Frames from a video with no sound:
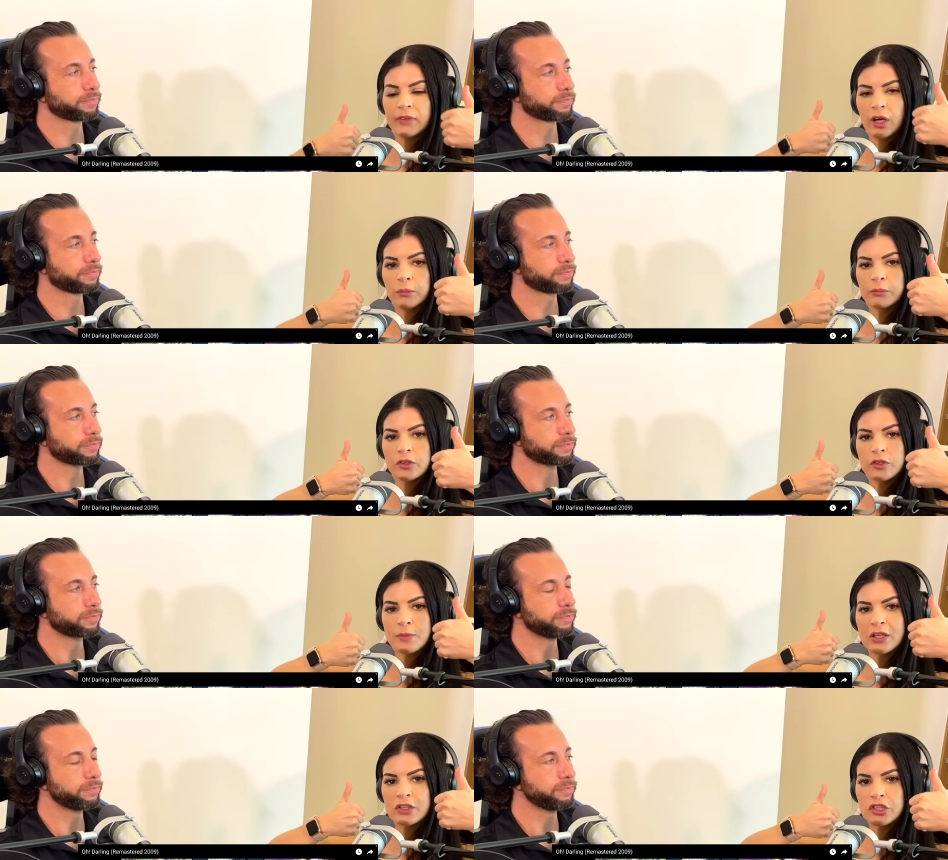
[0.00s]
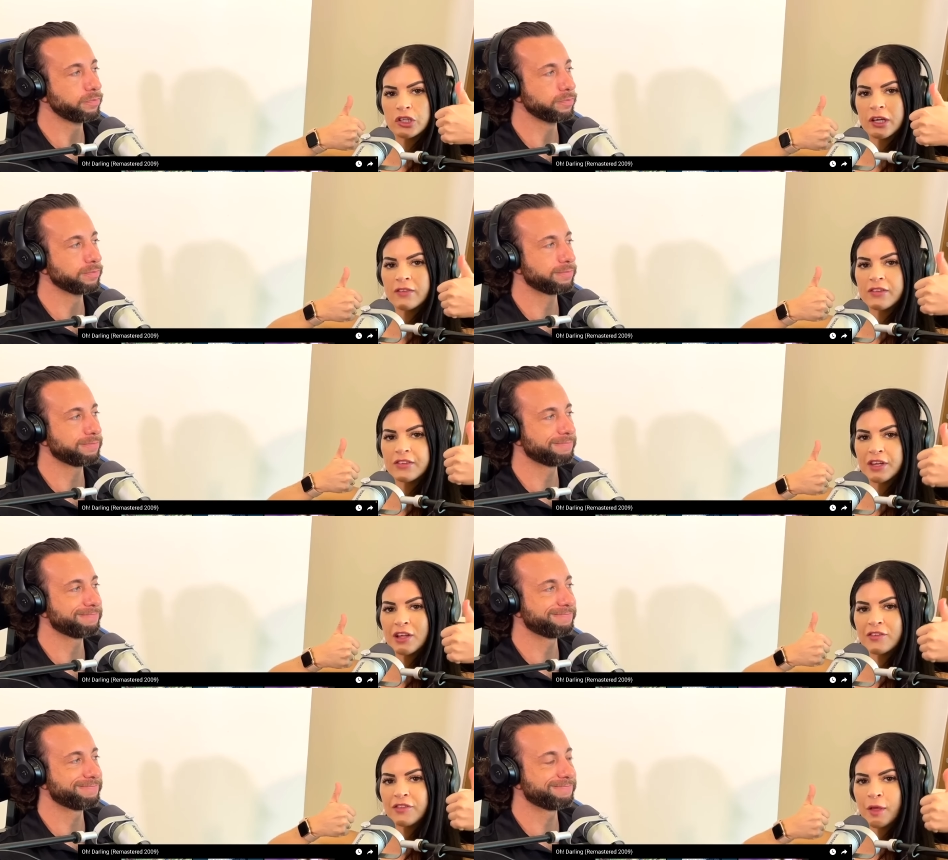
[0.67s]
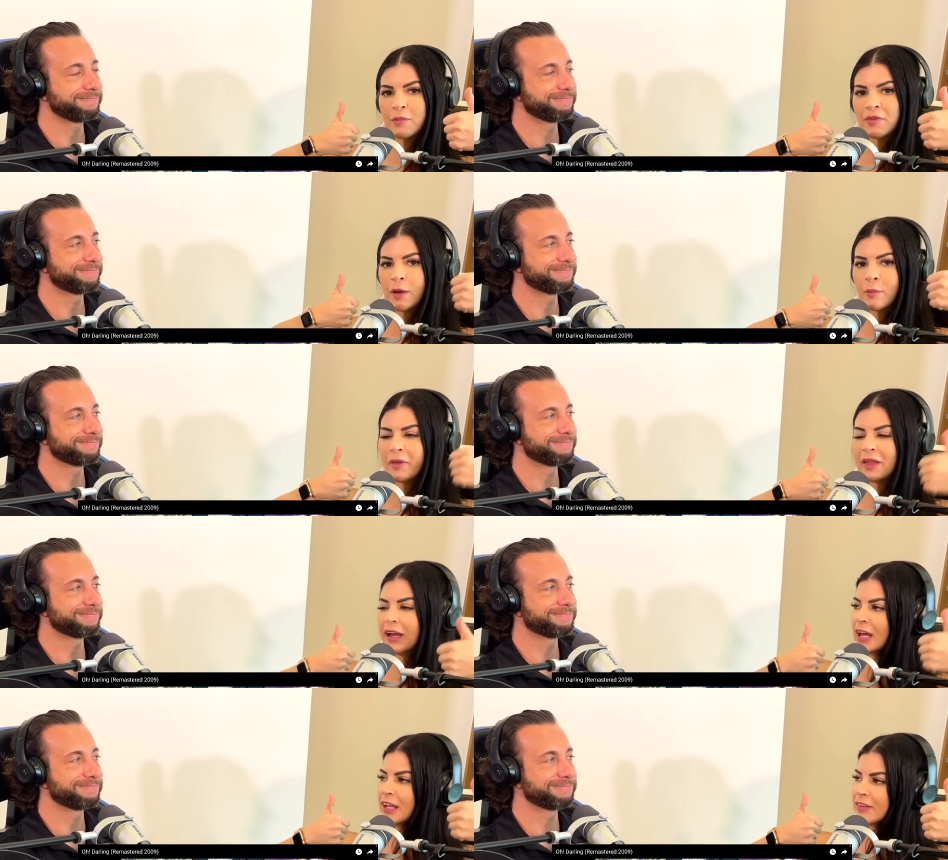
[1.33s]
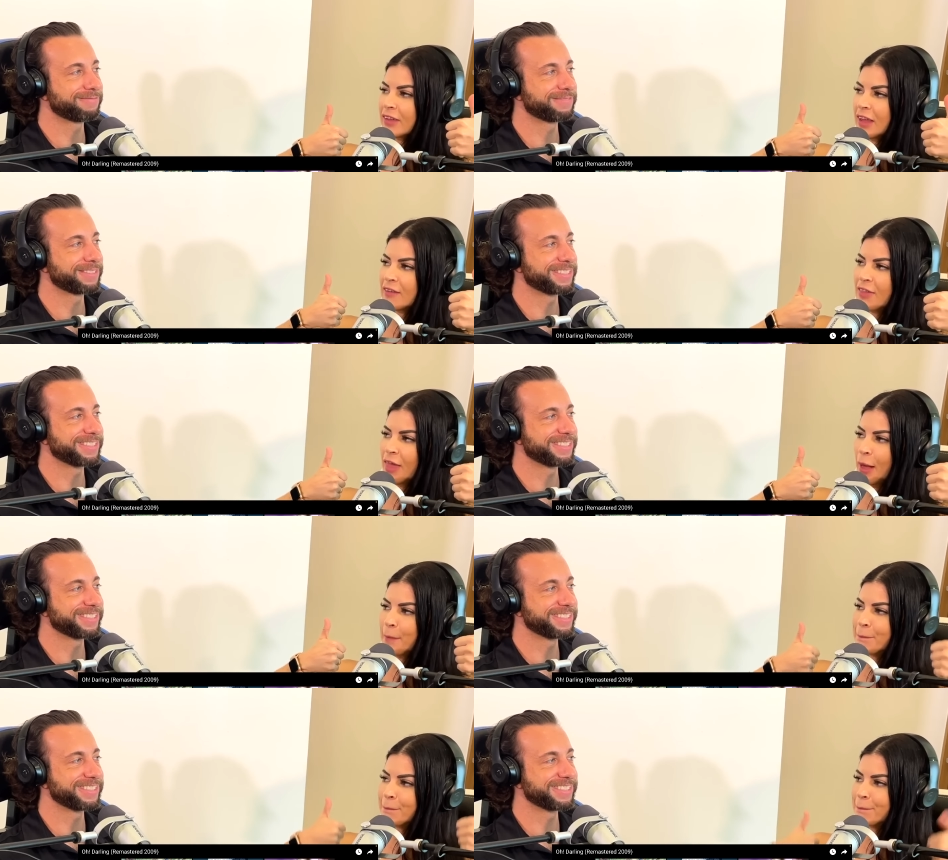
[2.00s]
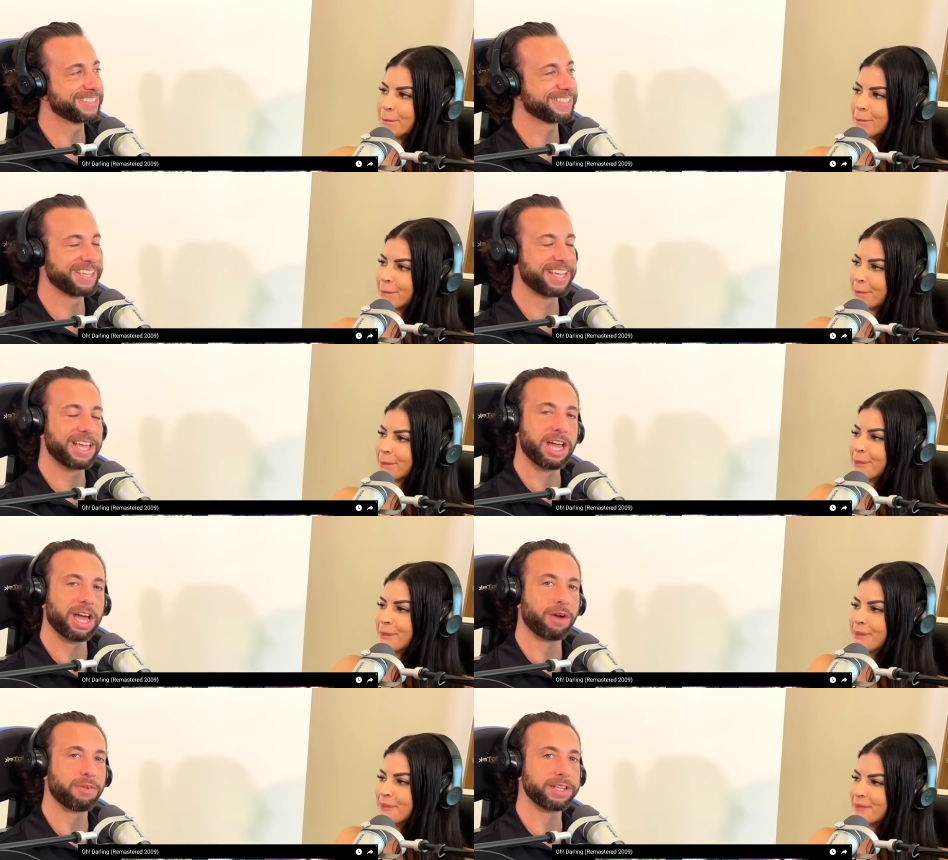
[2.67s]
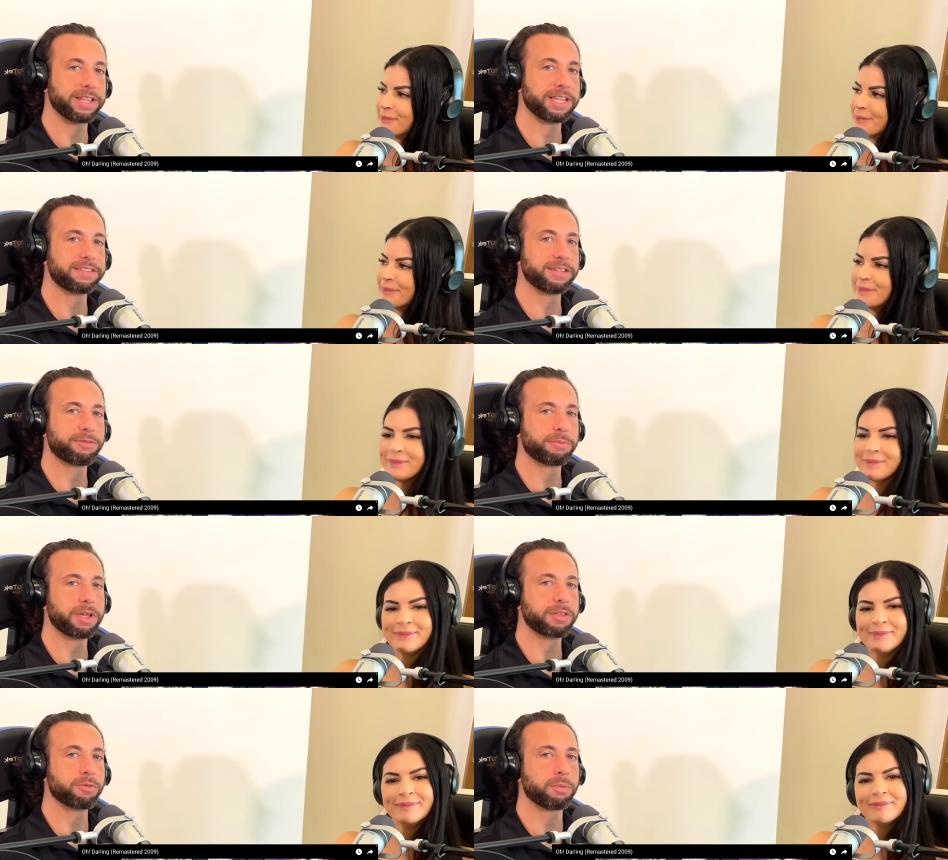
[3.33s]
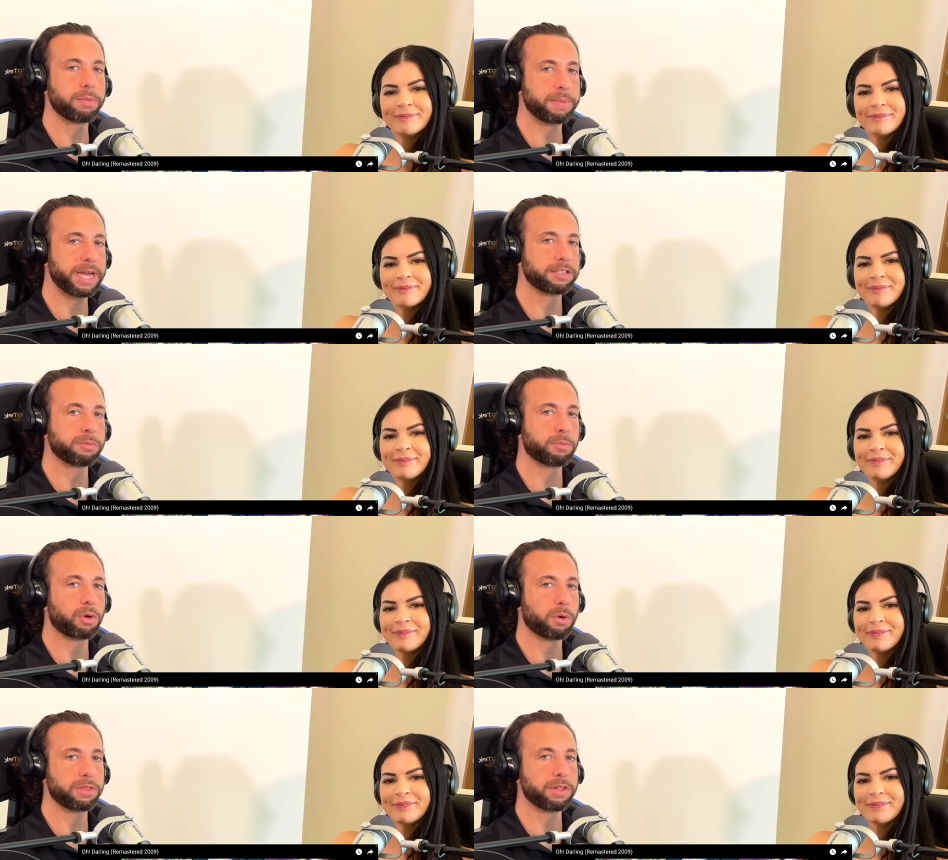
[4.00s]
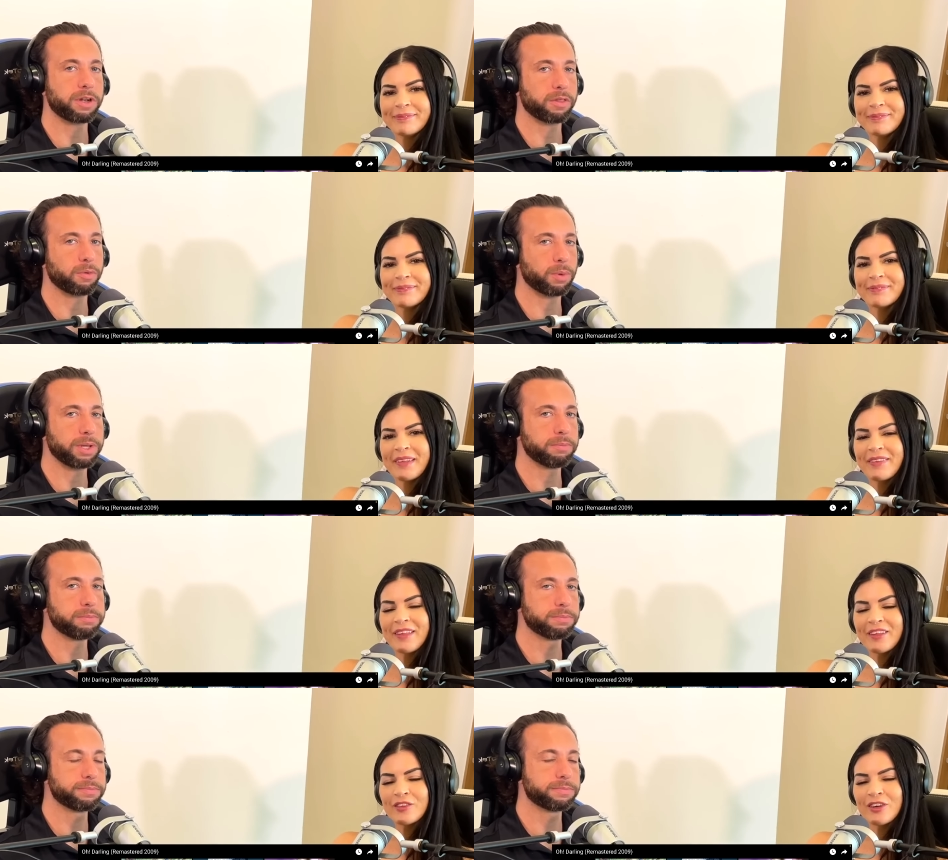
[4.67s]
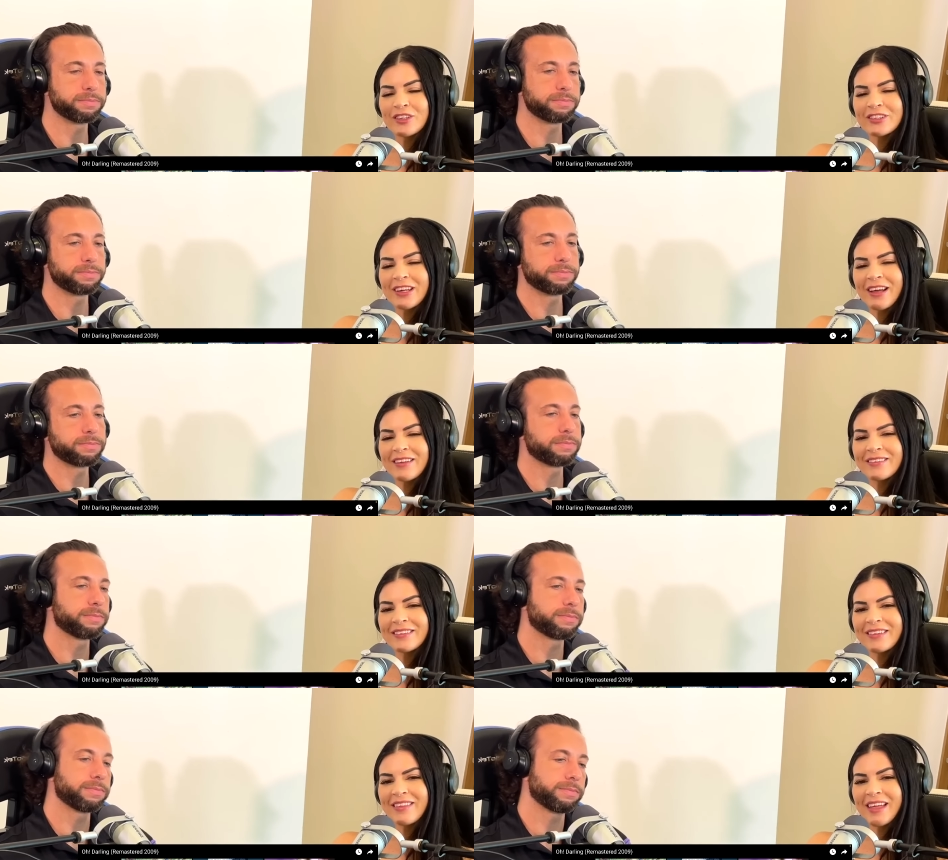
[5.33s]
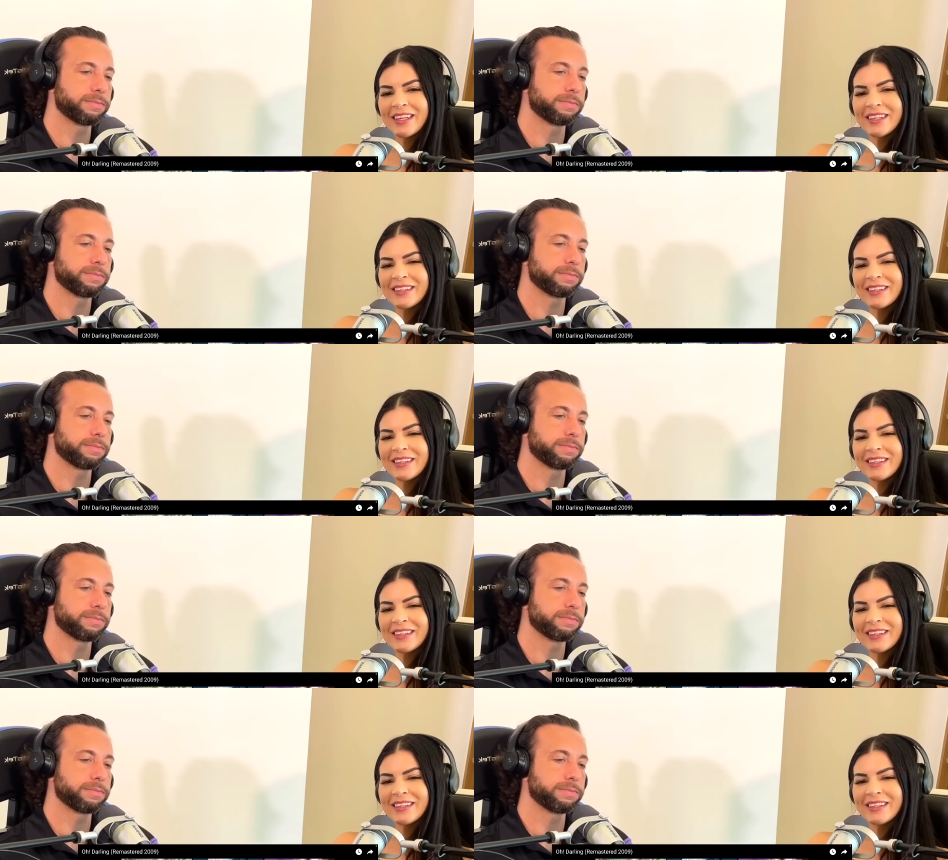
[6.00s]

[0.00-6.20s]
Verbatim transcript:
Speaker 1: Nope, just make sure you give us a nice thumbs up like I just gave them.
Speaker 2: All right, that's it from us. We'll be back tomorrow with another one.
Speaker 1: Thanks for watching, guys. See you